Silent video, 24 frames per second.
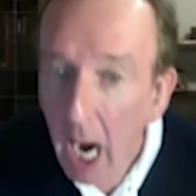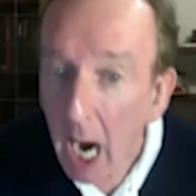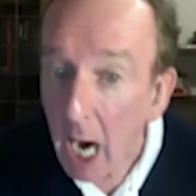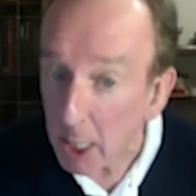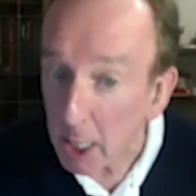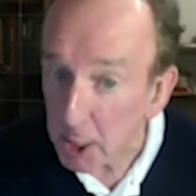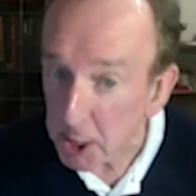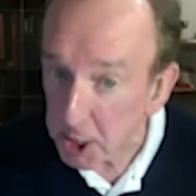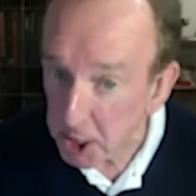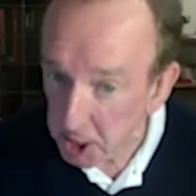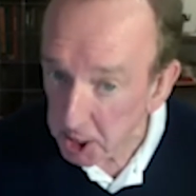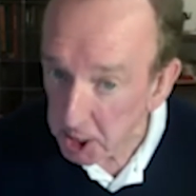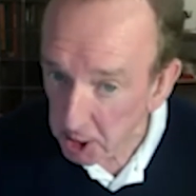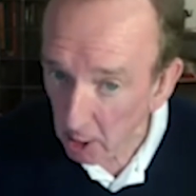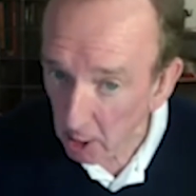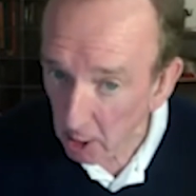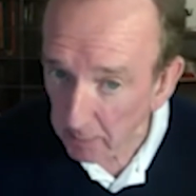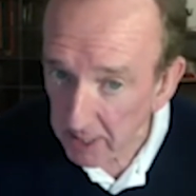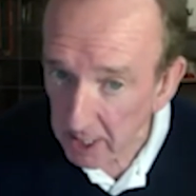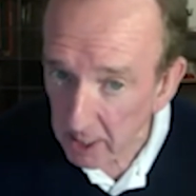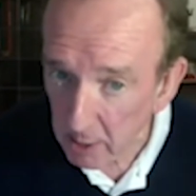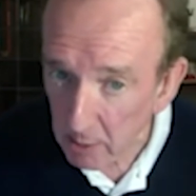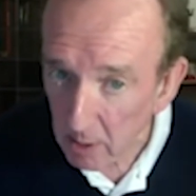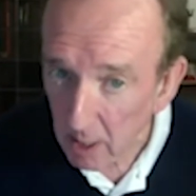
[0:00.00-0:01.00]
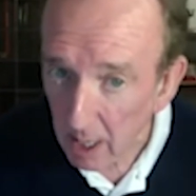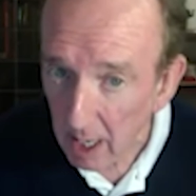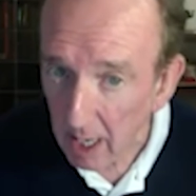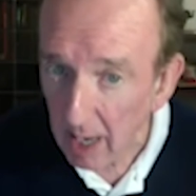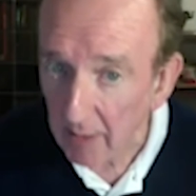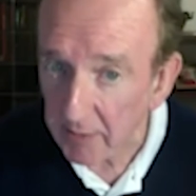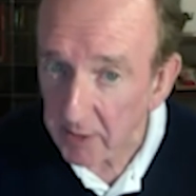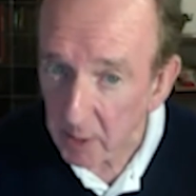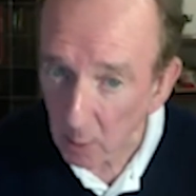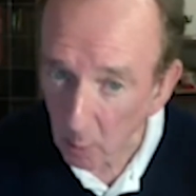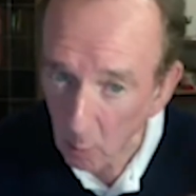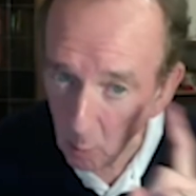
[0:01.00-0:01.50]
I'll stop you
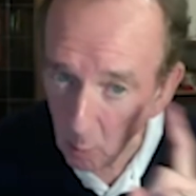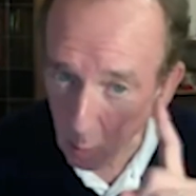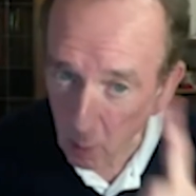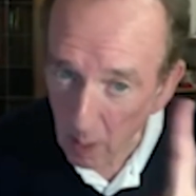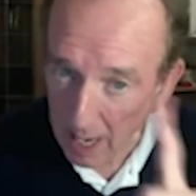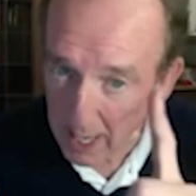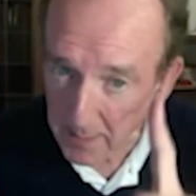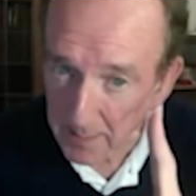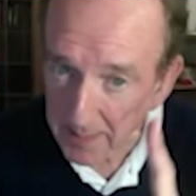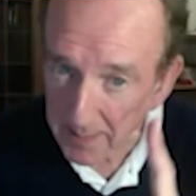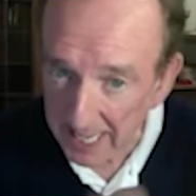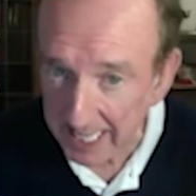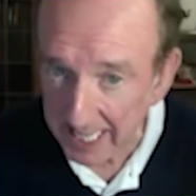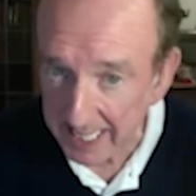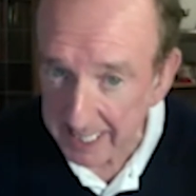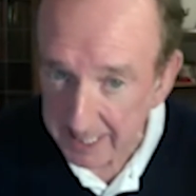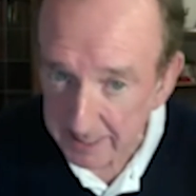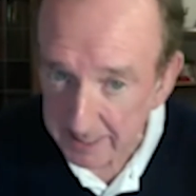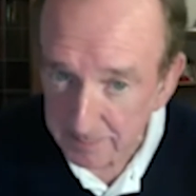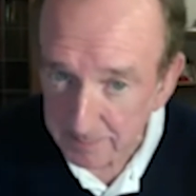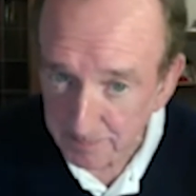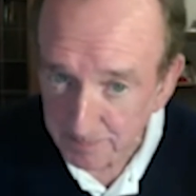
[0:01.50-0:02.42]
after 1 minute.